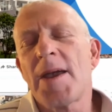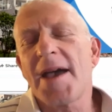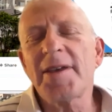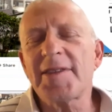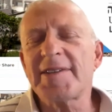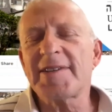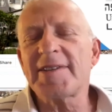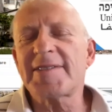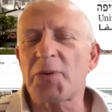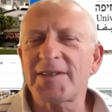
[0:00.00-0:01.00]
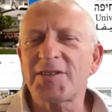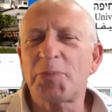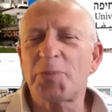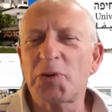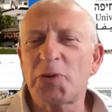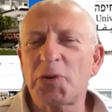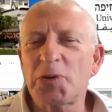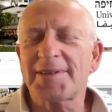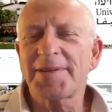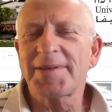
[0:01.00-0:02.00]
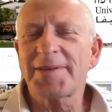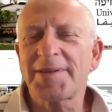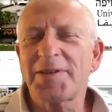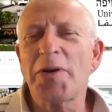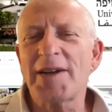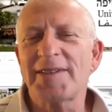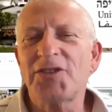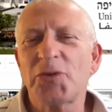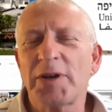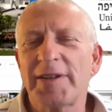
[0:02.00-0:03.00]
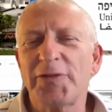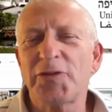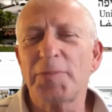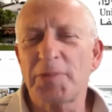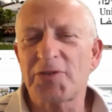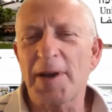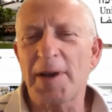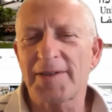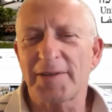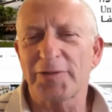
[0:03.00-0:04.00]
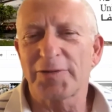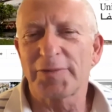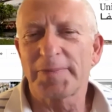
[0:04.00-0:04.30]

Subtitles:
I think this crisis puts the human rights issue in a different perspective.